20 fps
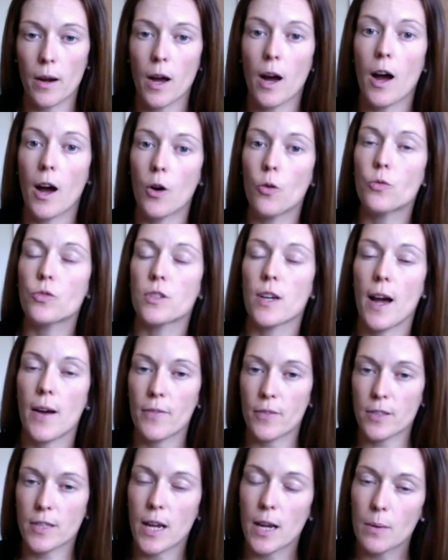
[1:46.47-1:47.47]
also have the
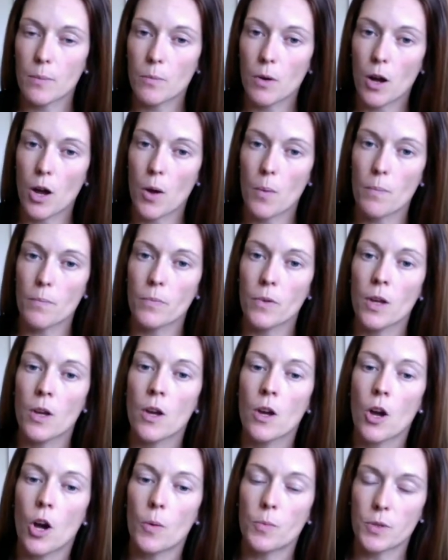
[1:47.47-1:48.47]
same
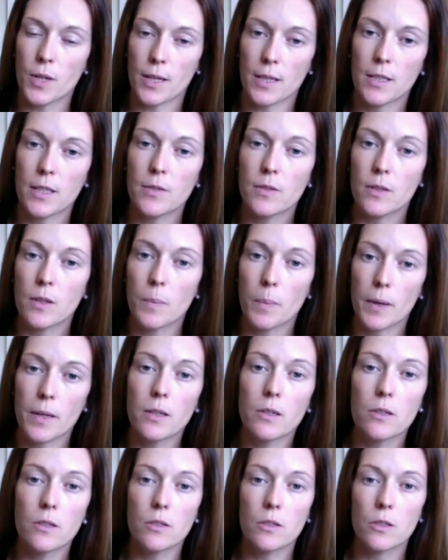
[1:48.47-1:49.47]
objectives and
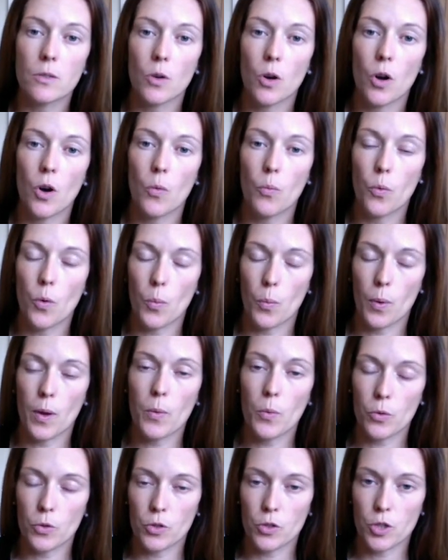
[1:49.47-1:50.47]
opinions of what we
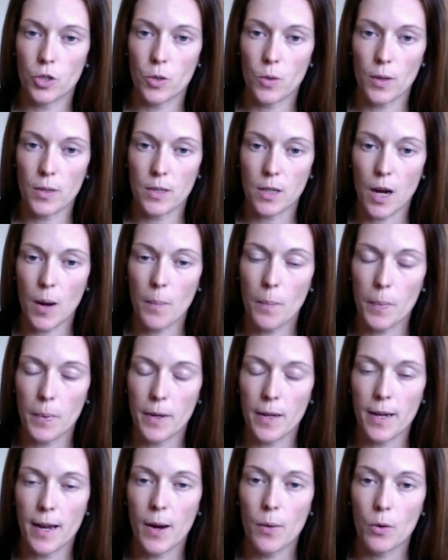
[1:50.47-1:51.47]
want to do as a
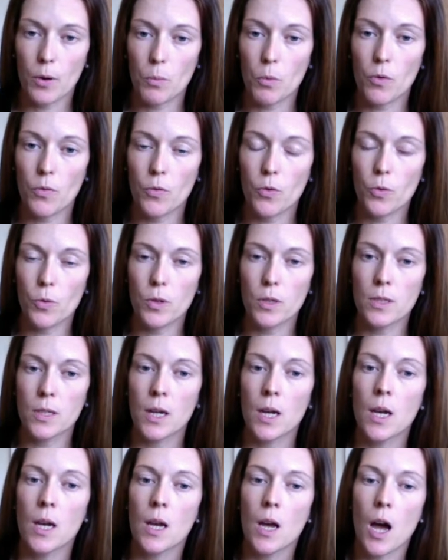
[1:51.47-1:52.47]
company and how we move forward.
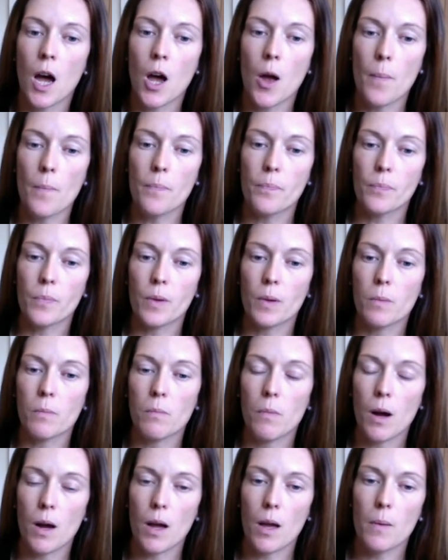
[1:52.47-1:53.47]

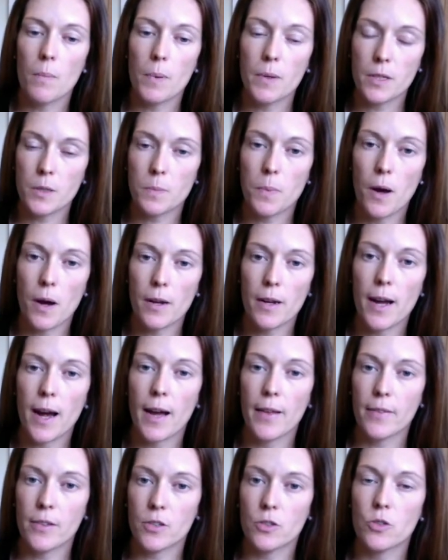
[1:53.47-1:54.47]
My business partner
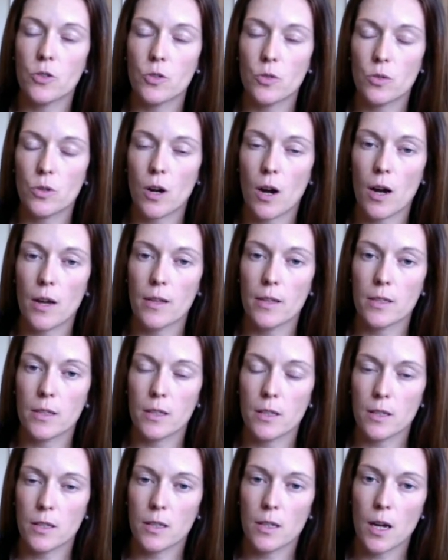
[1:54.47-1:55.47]
and this new guy that's
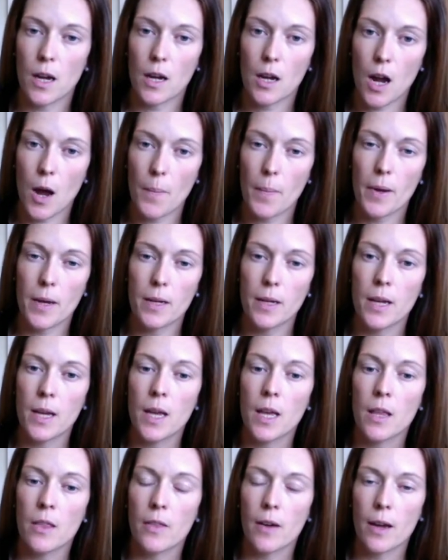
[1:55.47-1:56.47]
going to come in,
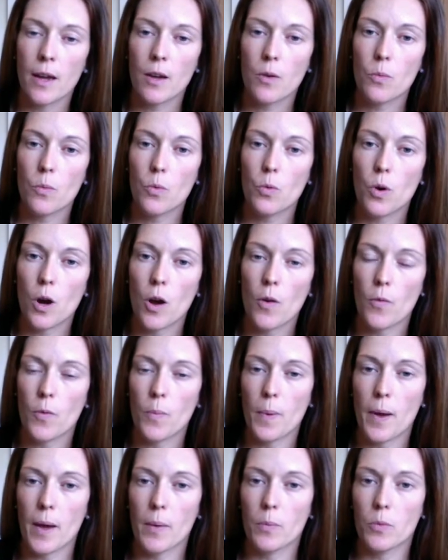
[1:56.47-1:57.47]
they will hopefully
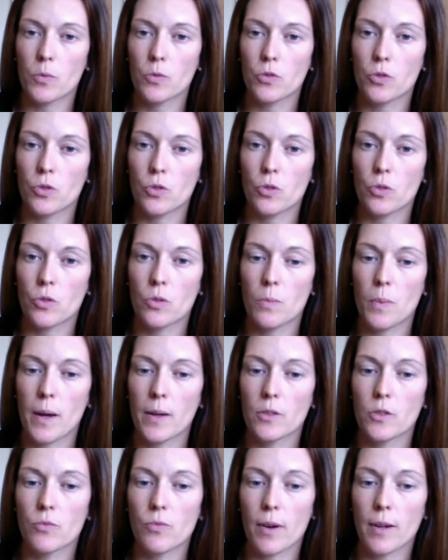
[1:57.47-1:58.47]
be able
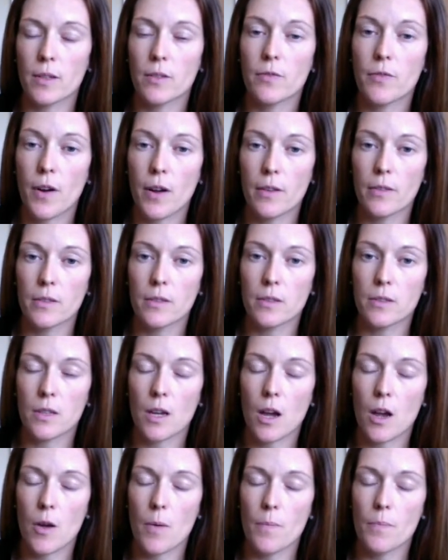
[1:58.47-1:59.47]
to raise funds
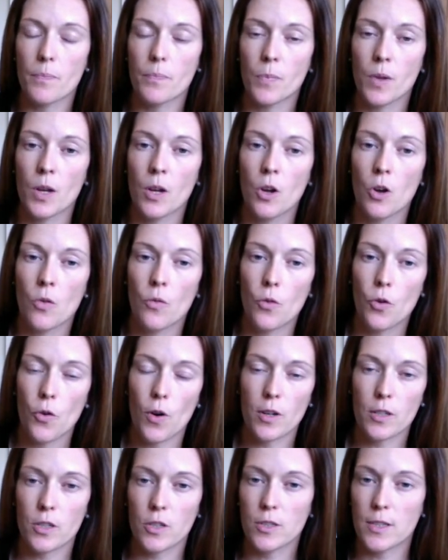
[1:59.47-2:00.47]
for
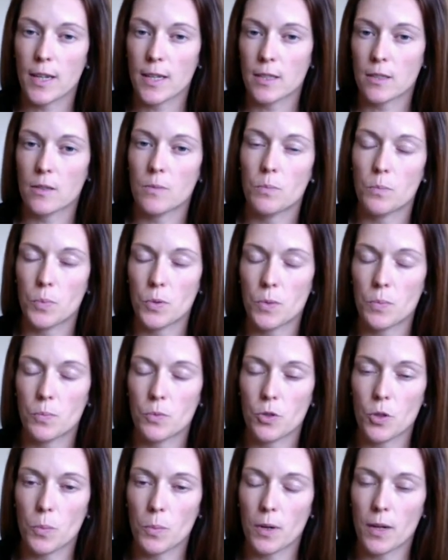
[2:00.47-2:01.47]
us, because that's
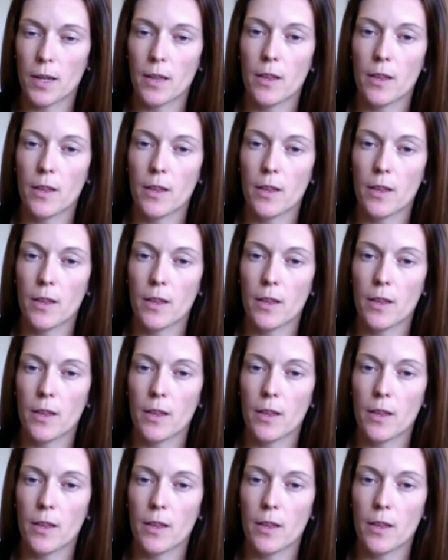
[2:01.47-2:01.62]
predominantly the